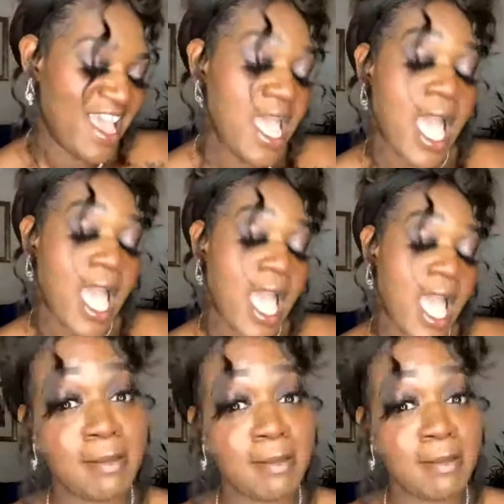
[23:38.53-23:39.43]
I think my
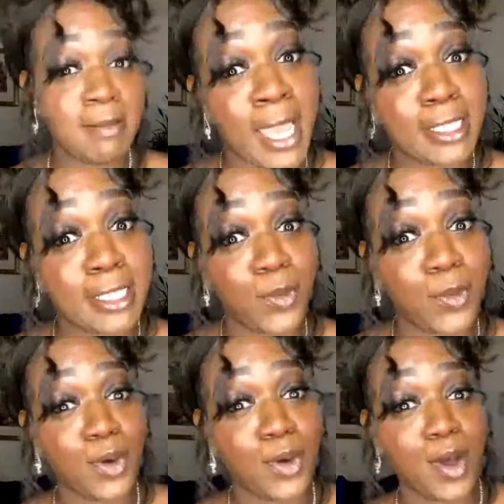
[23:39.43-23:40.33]
mama had that written
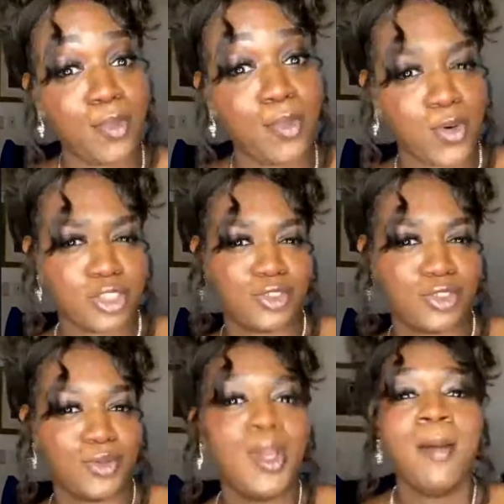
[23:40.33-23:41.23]
on her board too.
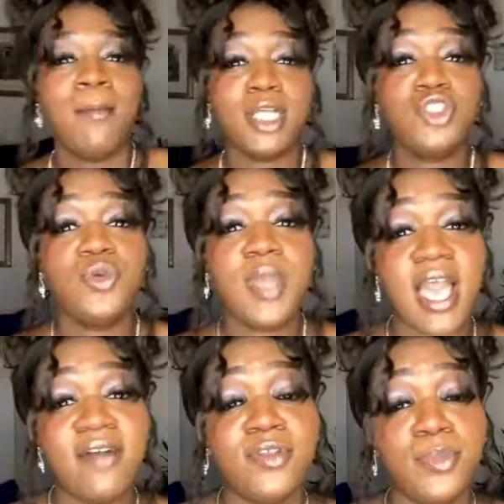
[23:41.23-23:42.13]
But you
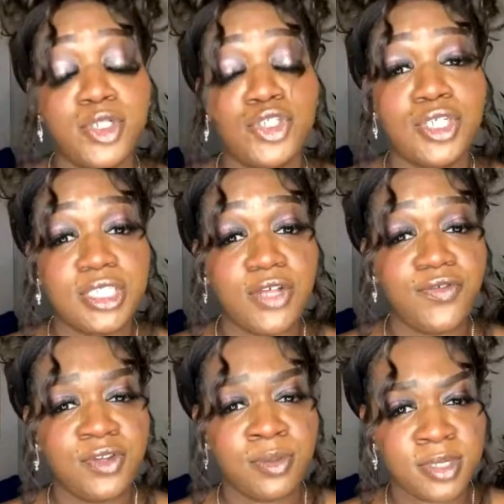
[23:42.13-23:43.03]
have to put yourself in
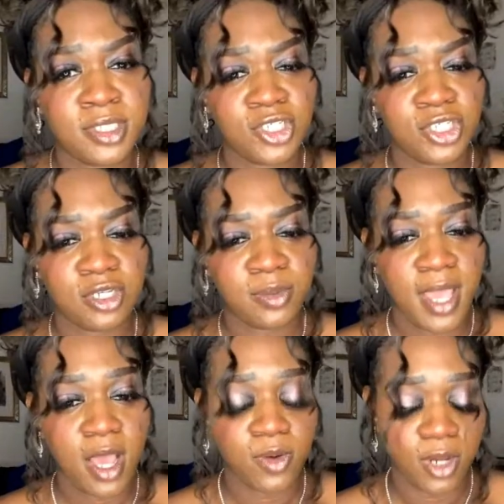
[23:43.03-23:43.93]
a position of
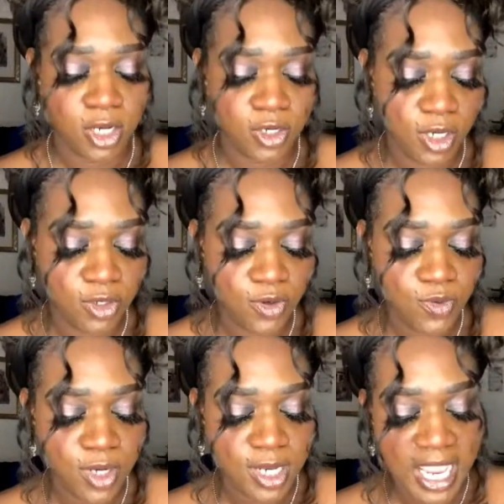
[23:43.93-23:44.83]
power. And you
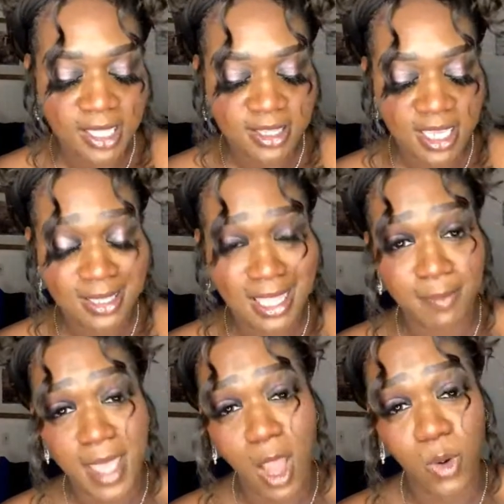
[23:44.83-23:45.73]
can't think that
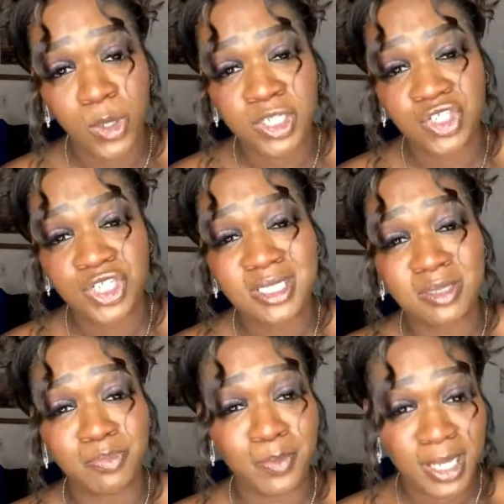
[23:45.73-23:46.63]
power is just
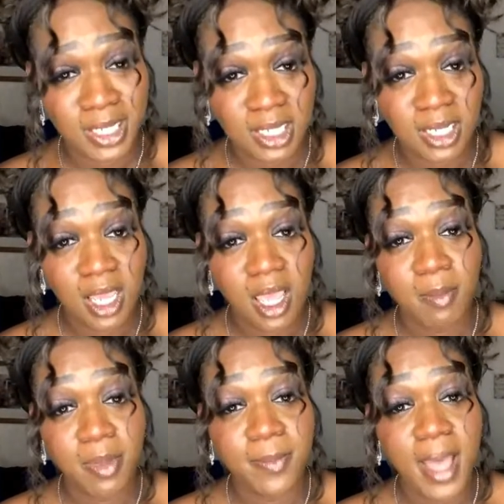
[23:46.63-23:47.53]
money,
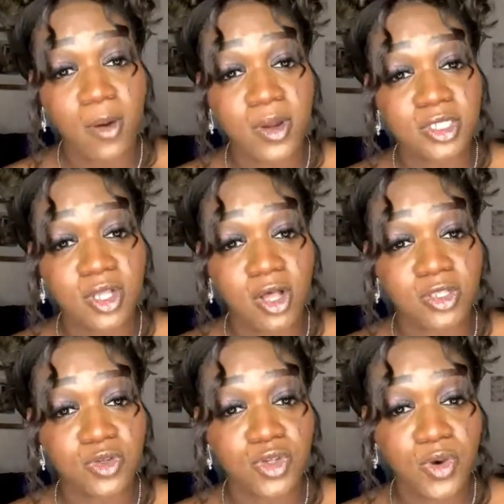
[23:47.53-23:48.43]
but power is also
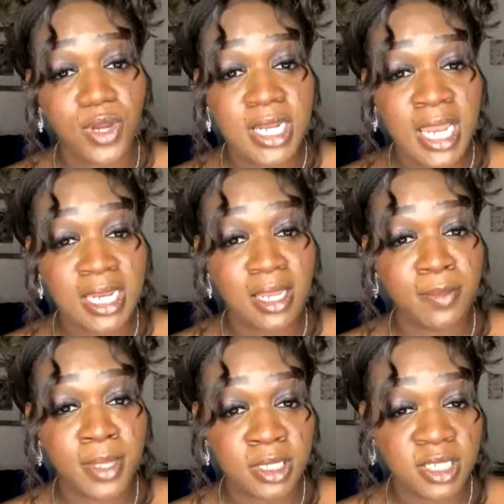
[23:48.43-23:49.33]
your innate
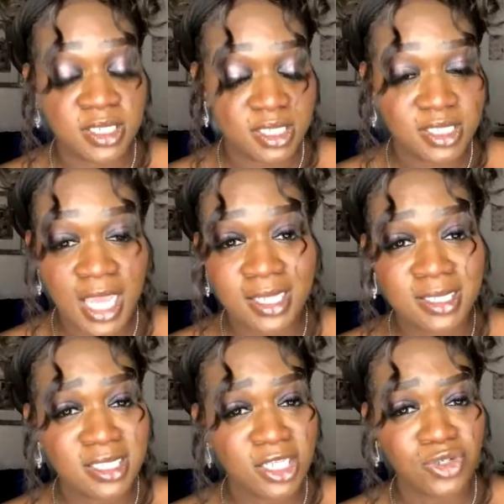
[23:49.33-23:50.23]
abilities, the talents
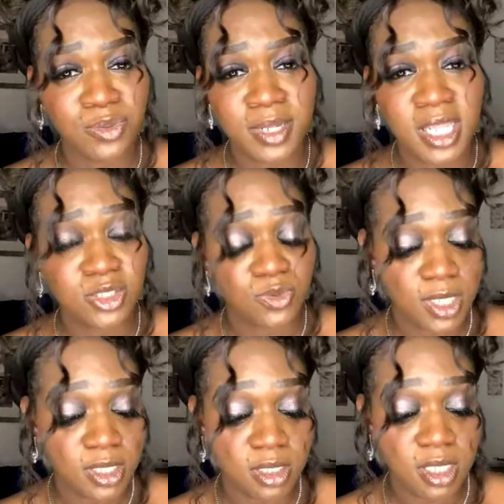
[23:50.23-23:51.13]
that you're blessed
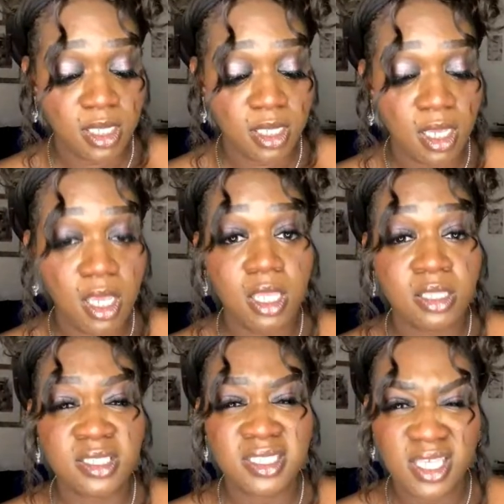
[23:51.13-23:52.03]
with, the
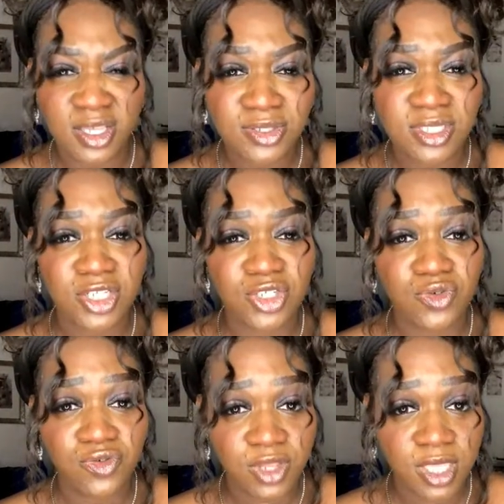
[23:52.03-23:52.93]
skills that
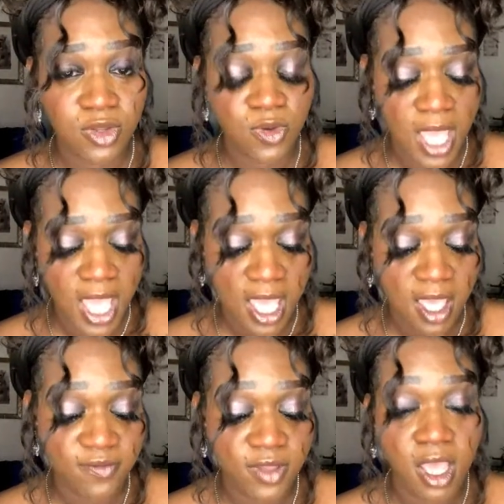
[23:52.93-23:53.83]
you
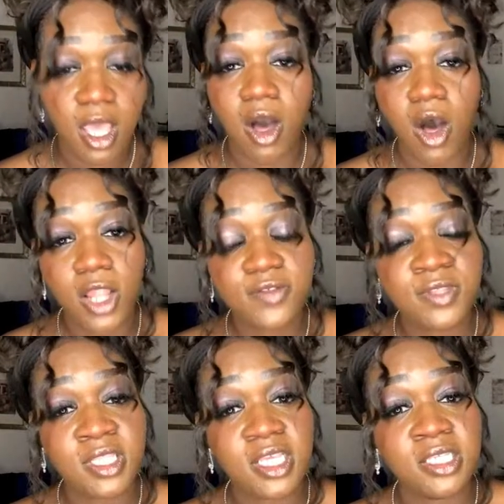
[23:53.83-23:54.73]
have, all of the
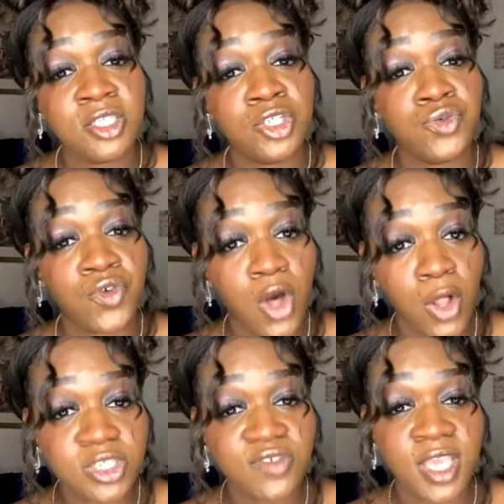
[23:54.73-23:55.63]
things that you
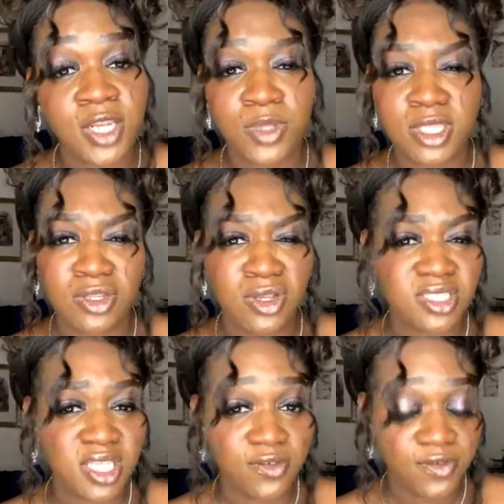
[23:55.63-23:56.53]
cultivated within
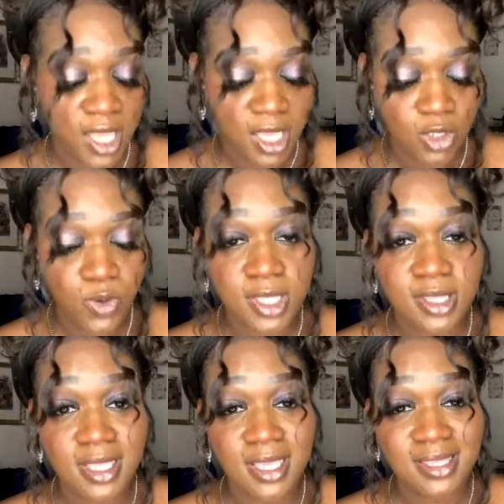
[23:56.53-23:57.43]
yourself. You can
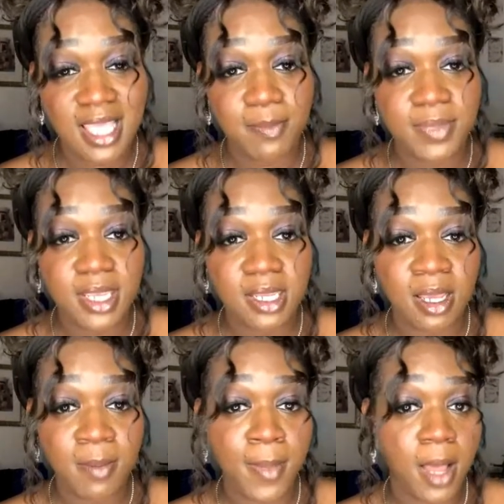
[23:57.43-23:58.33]
think that being
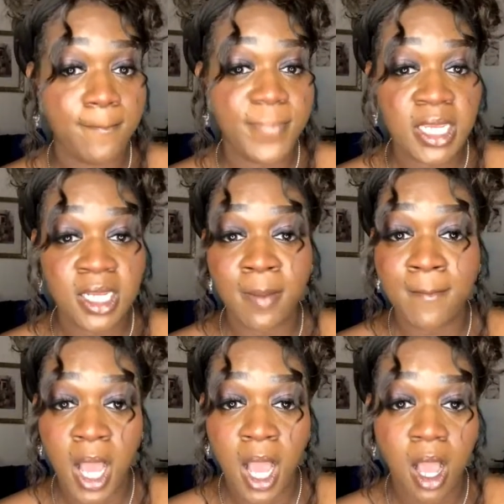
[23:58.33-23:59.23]
a
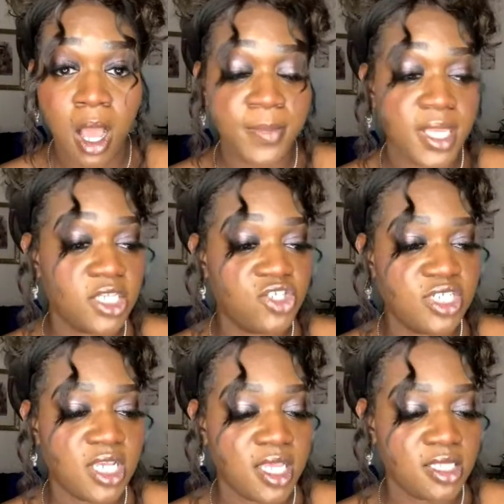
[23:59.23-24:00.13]
mom is
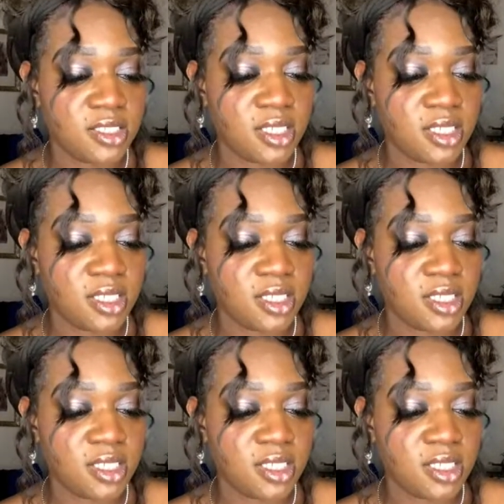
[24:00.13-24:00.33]
just